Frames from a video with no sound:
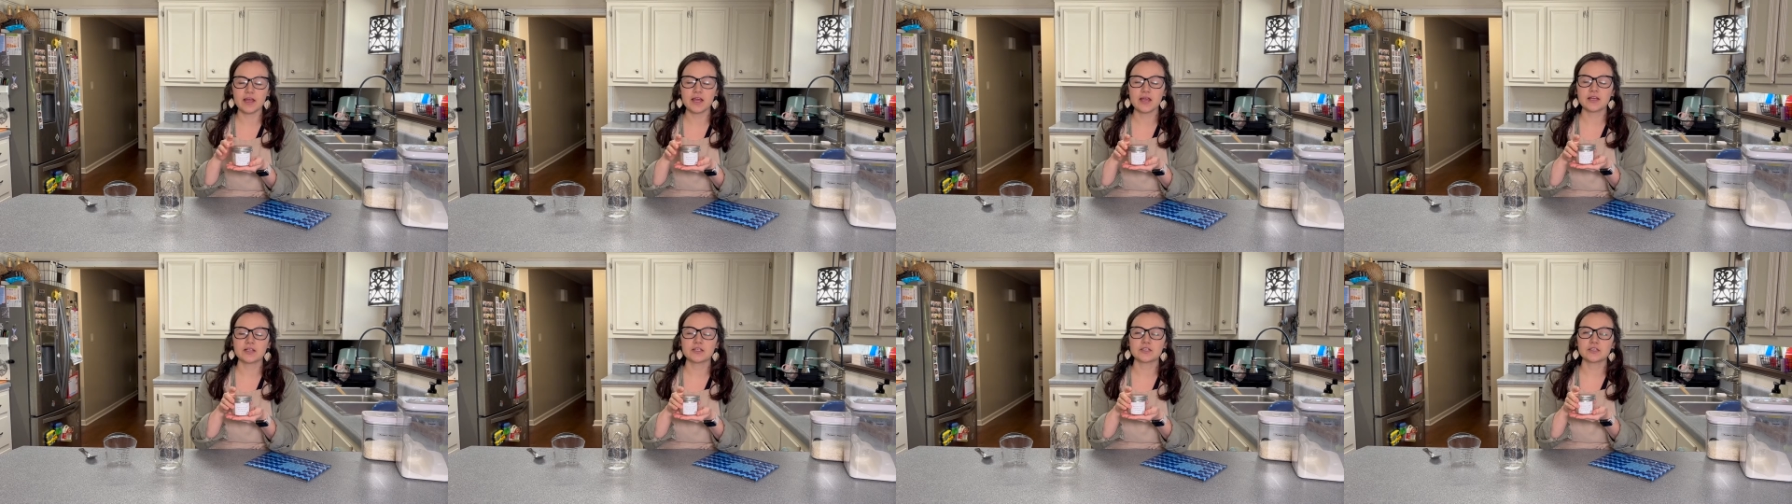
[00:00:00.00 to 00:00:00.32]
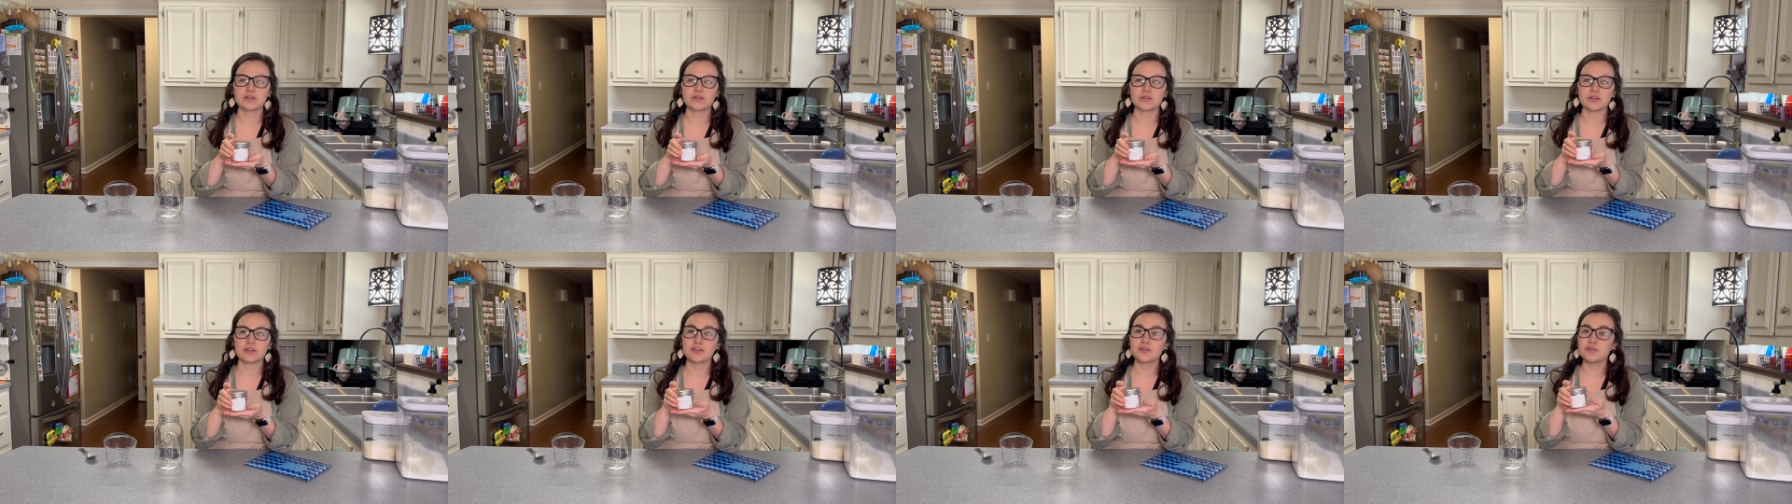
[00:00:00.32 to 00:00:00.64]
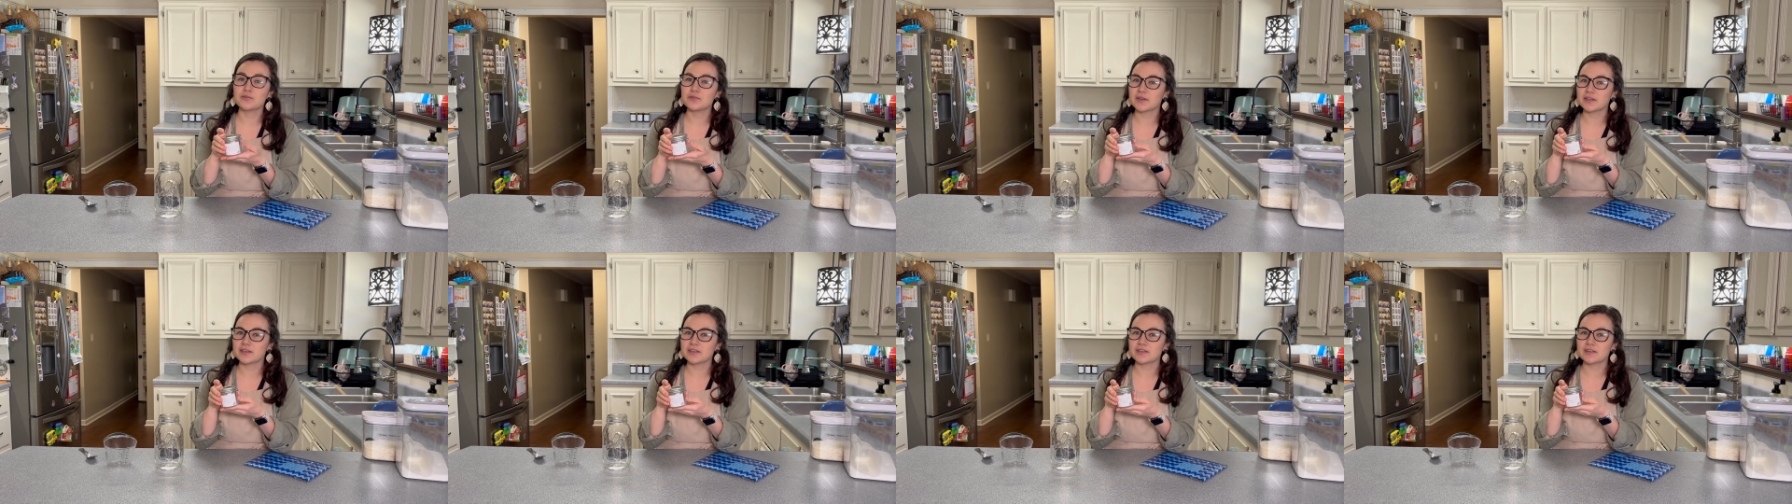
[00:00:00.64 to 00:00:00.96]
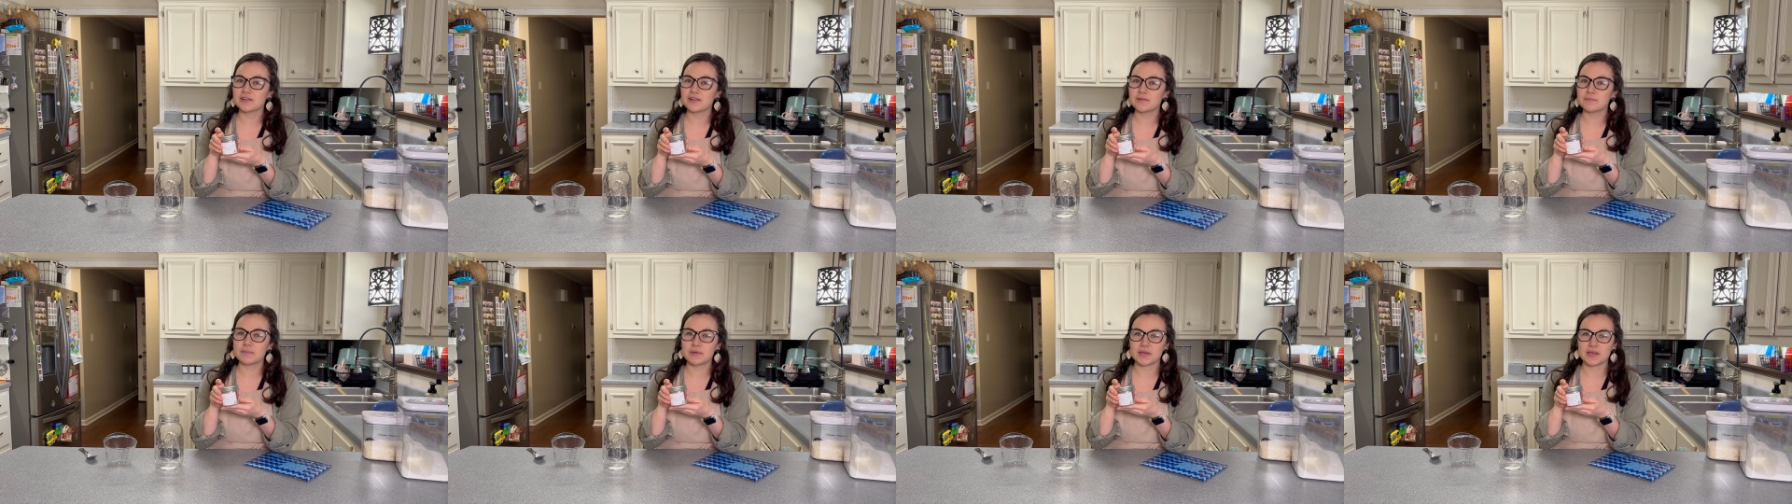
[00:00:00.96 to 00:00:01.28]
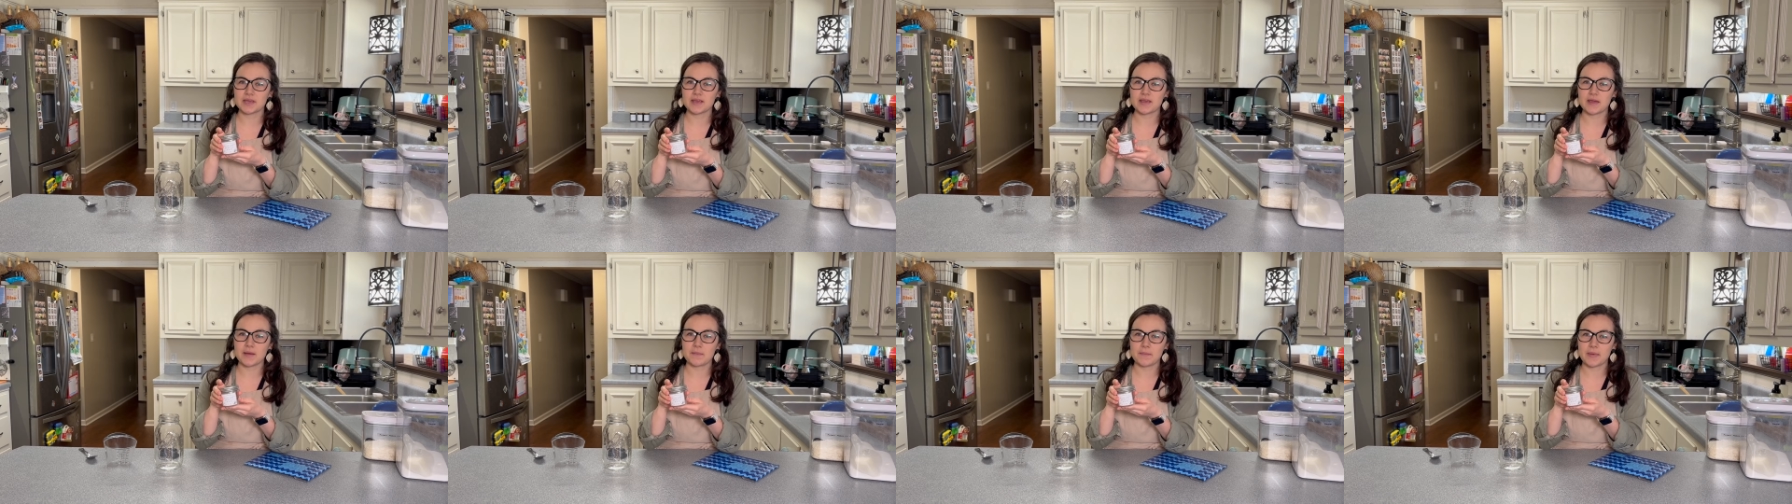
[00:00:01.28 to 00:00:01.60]
so that you can
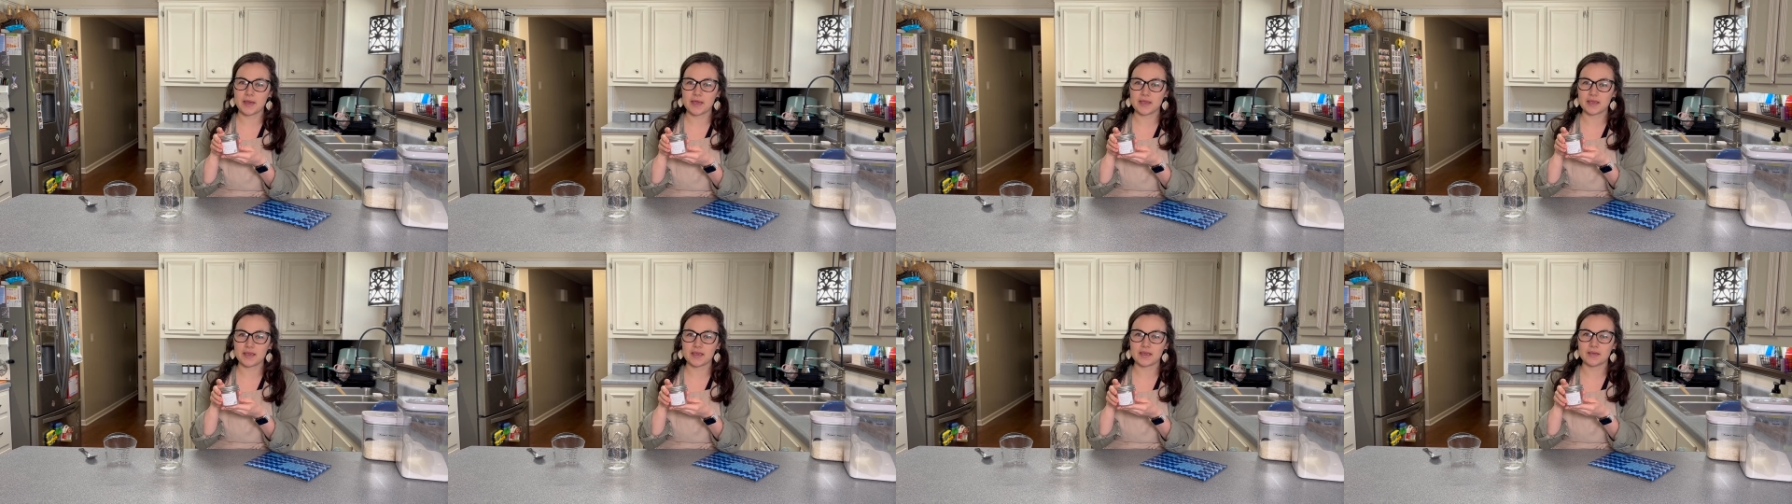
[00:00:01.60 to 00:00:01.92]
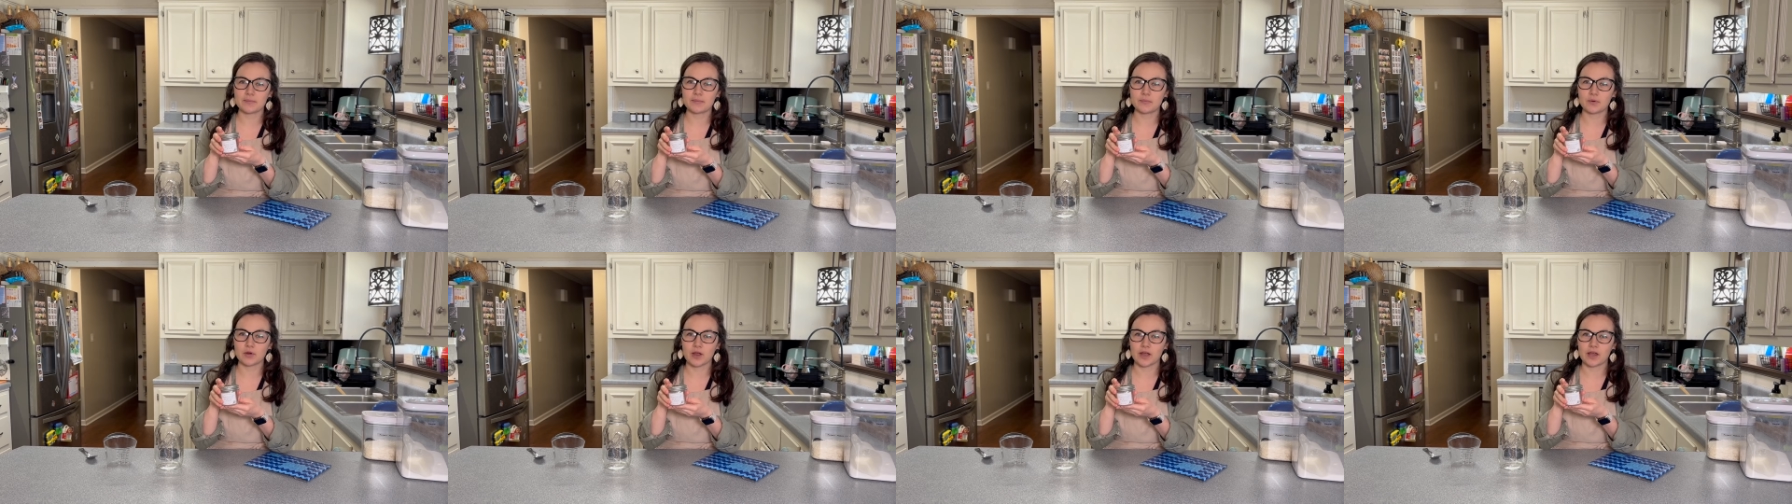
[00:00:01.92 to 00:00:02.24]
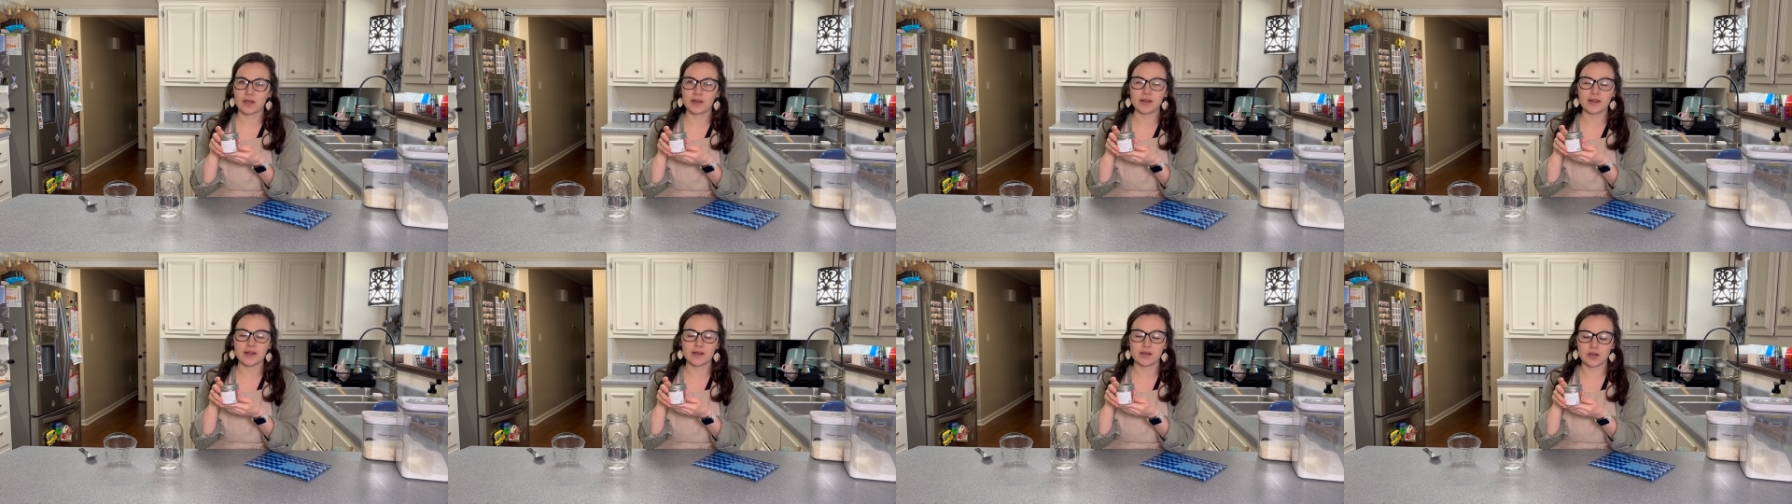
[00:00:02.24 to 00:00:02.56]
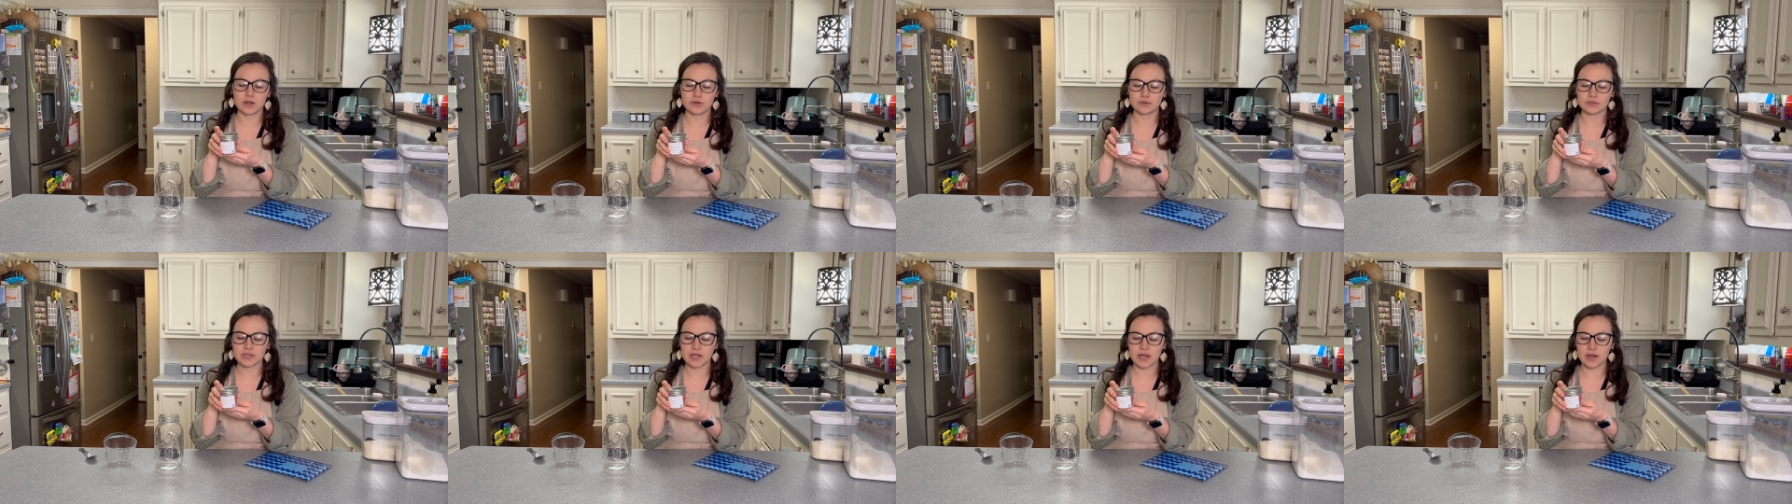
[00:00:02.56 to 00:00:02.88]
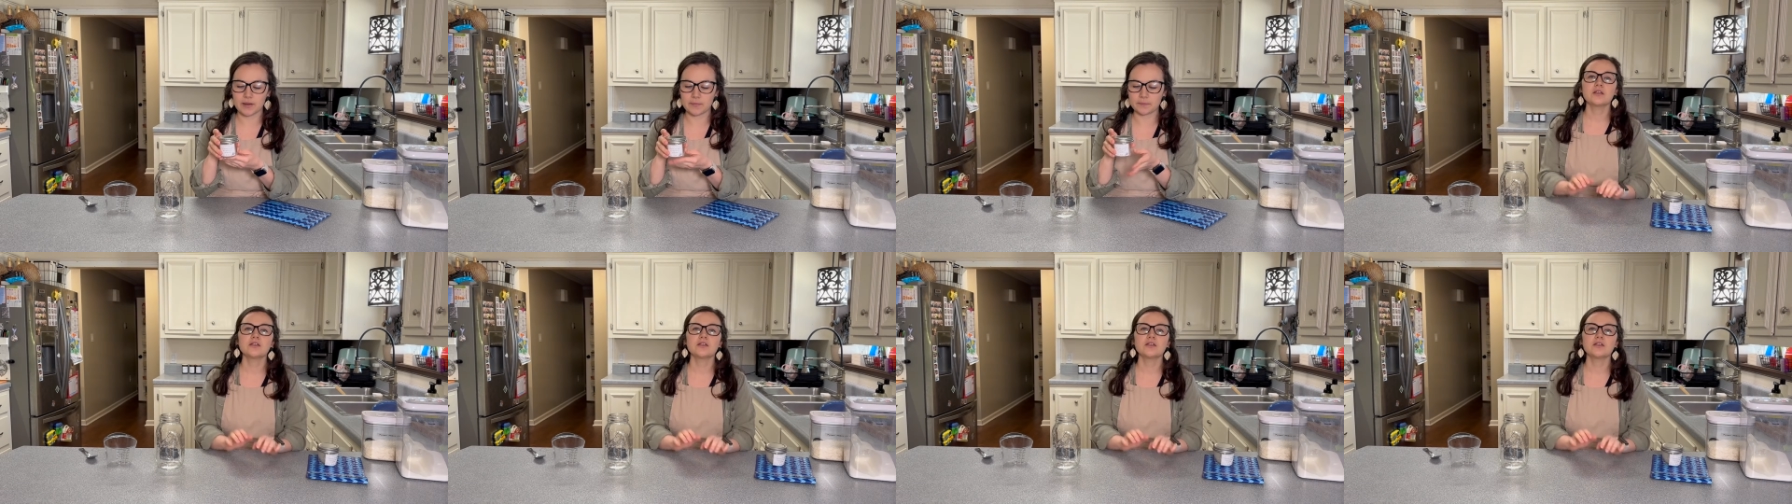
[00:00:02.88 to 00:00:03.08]
be making bread in no time.